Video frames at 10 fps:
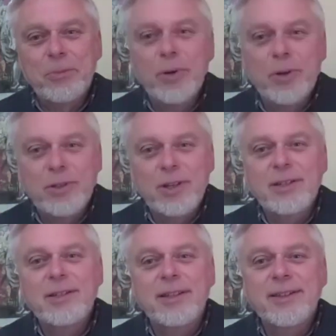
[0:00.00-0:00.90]

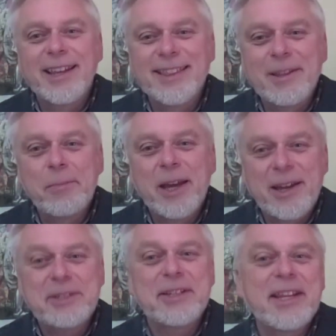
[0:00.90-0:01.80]
projects in the
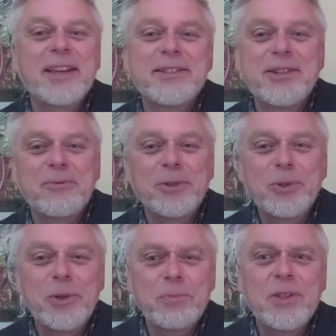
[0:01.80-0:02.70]
past and had several
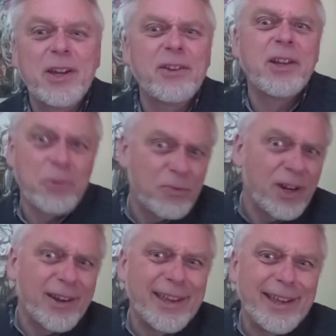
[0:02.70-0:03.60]
trips there, and I was
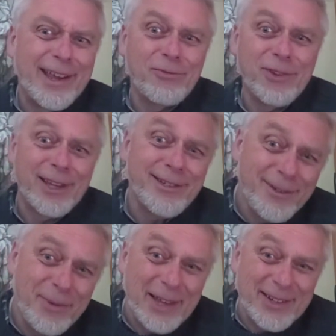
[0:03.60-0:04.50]
very envious
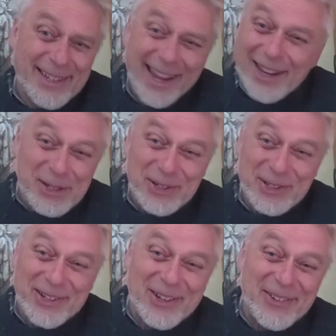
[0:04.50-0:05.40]
that I couldn't
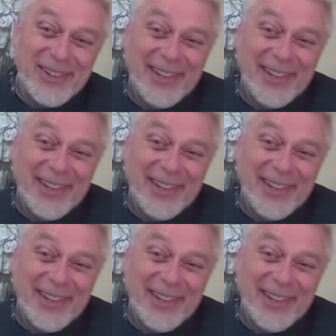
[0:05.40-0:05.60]
go.